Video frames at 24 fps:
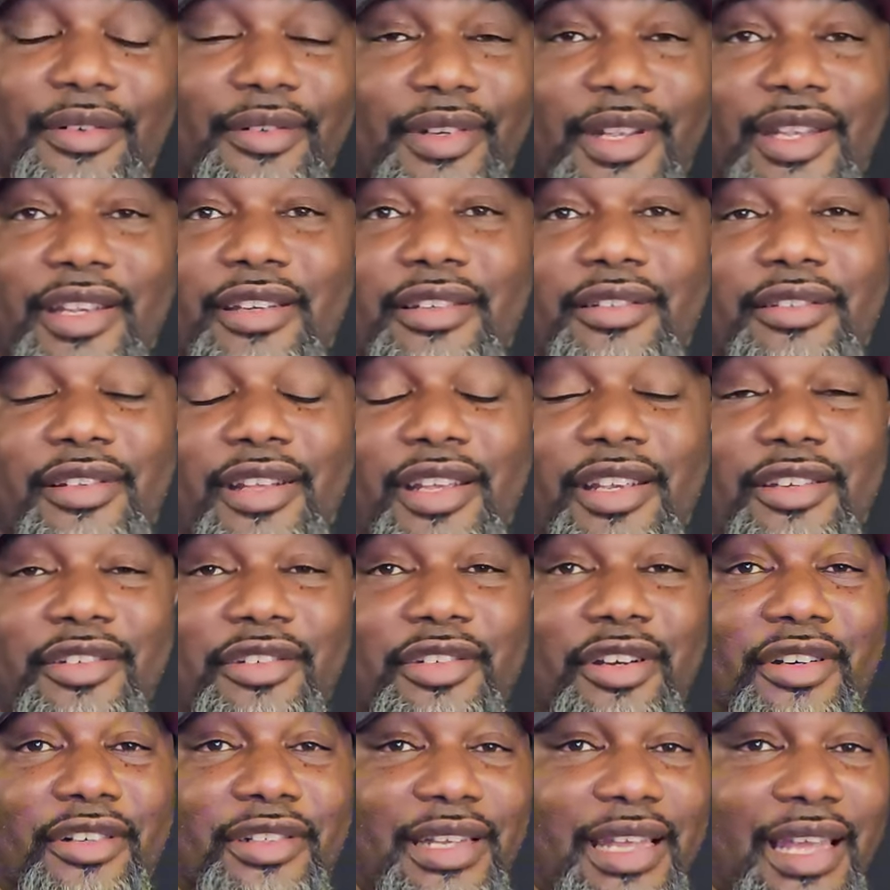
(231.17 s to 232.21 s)
these
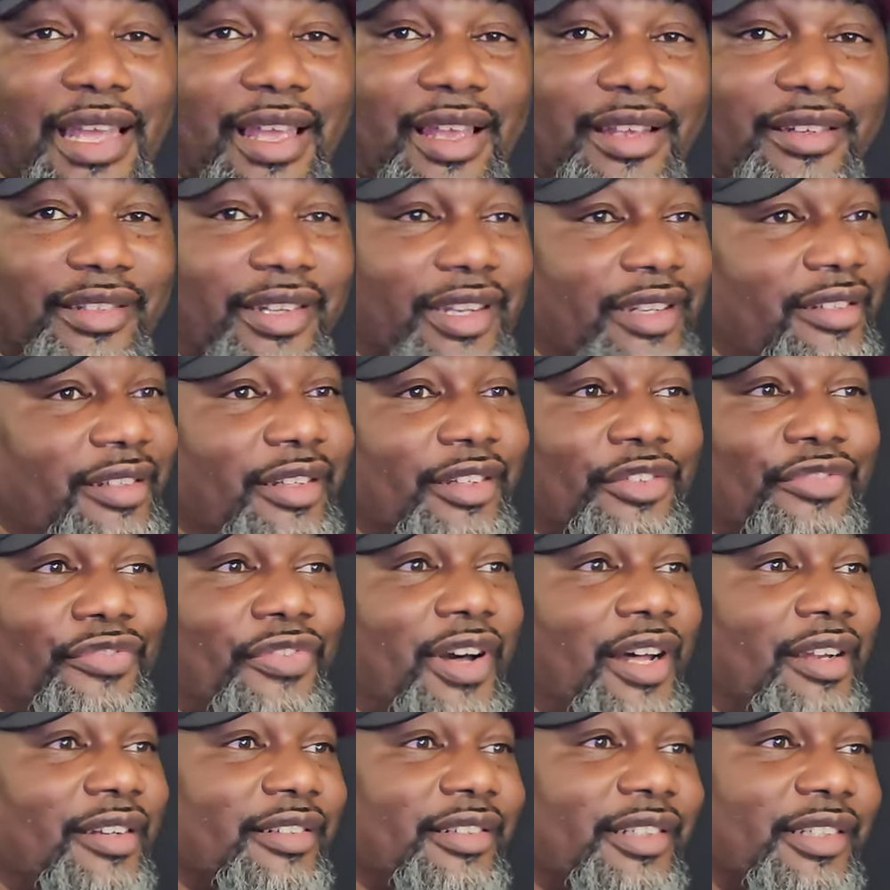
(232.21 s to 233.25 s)
young guys, they just
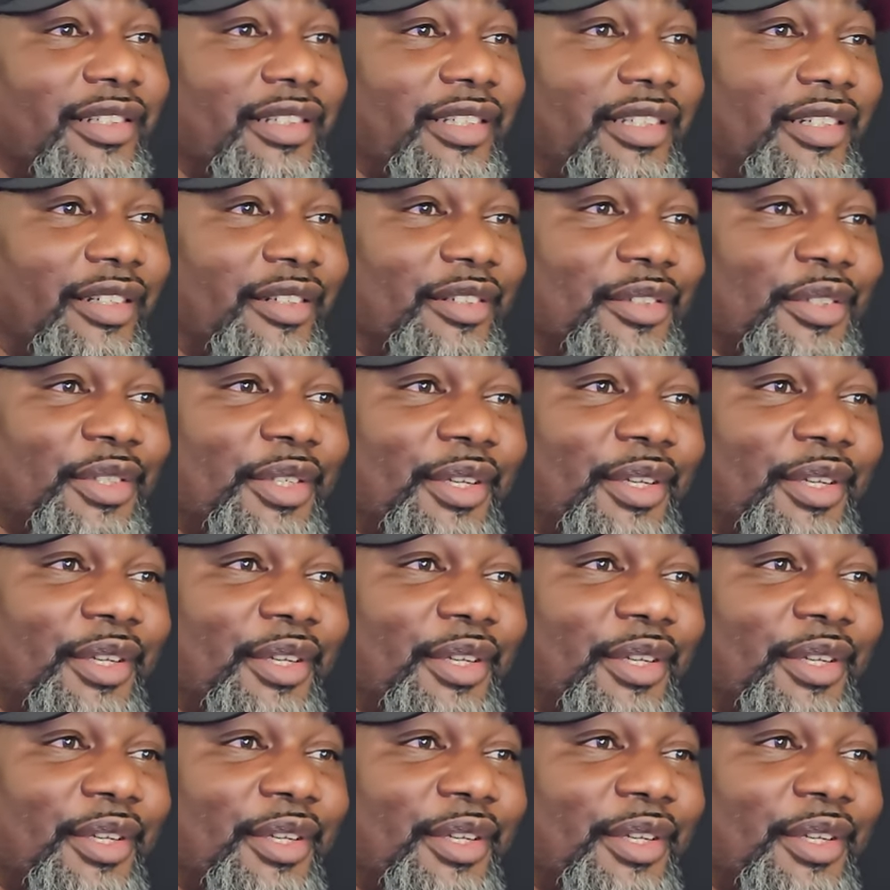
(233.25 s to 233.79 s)
following the leader.